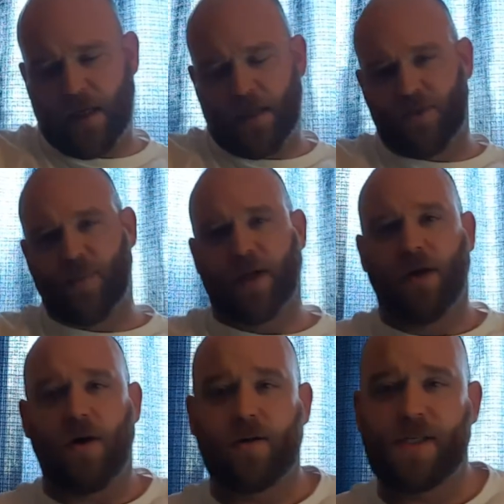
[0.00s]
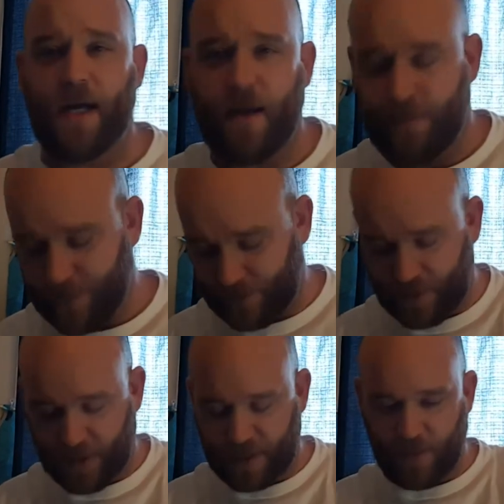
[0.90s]
It's been a long time
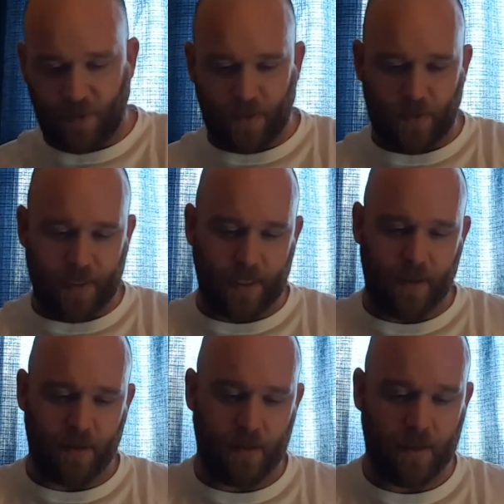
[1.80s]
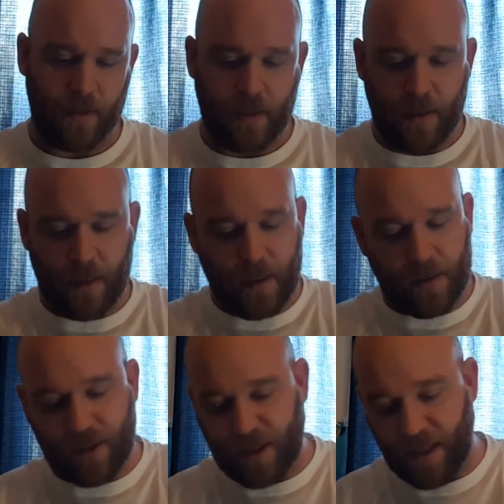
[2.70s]
since I've been on here.
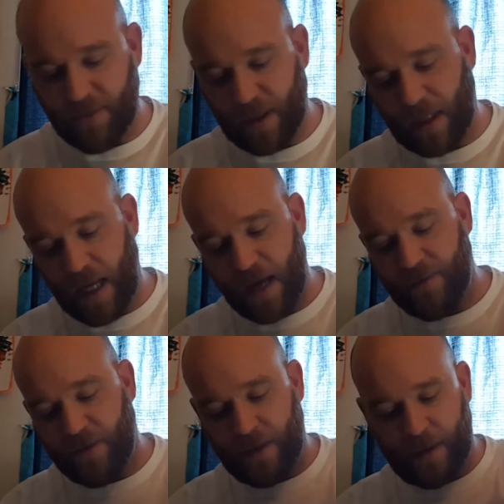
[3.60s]
Just living the life.